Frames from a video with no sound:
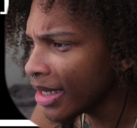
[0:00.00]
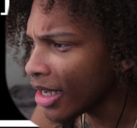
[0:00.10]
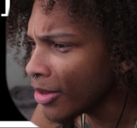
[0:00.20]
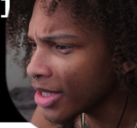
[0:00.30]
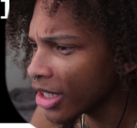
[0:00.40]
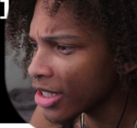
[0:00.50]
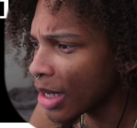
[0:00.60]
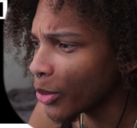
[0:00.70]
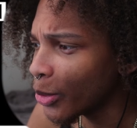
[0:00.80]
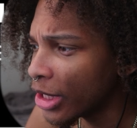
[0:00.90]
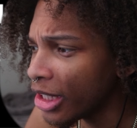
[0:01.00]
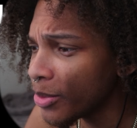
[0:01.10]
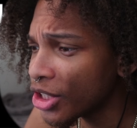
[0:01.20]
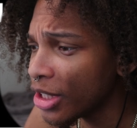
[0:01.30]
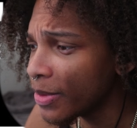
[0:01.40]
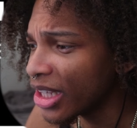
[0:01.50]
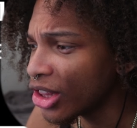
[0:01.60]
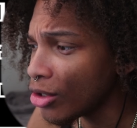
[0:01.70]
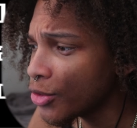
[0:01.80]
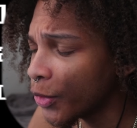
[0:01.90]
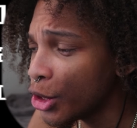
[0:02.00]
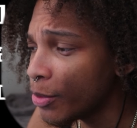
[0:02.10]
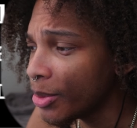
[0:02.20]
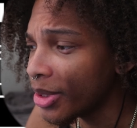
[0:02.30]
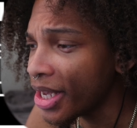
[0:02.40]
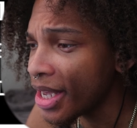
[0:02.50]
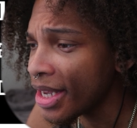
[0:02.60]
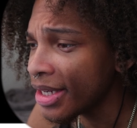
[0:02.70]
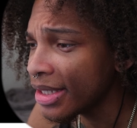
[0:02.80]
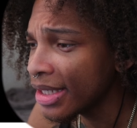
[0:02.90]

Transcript: now he's an unstoppable killing machine with a thirst for human blood.